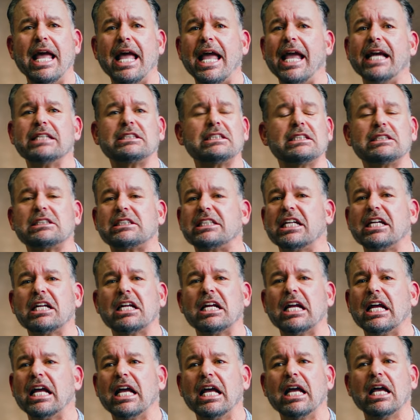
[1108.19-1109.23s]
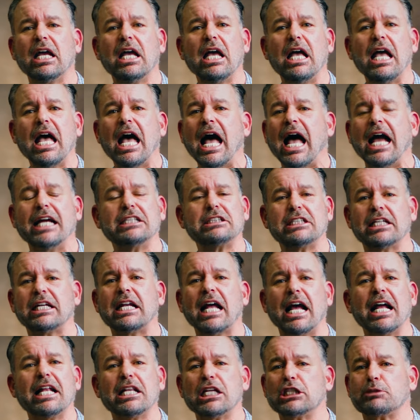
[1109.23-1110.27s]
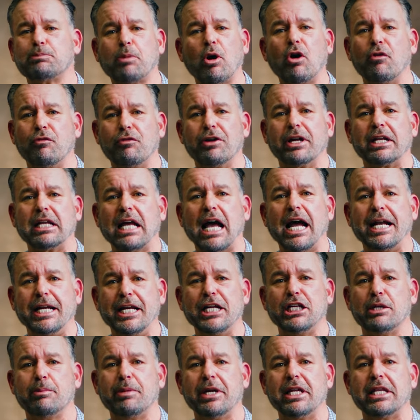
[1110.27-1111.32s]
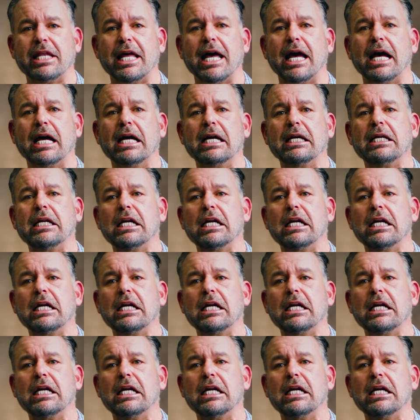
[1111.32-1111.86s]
He says, I said, It's perfect. I need to be there.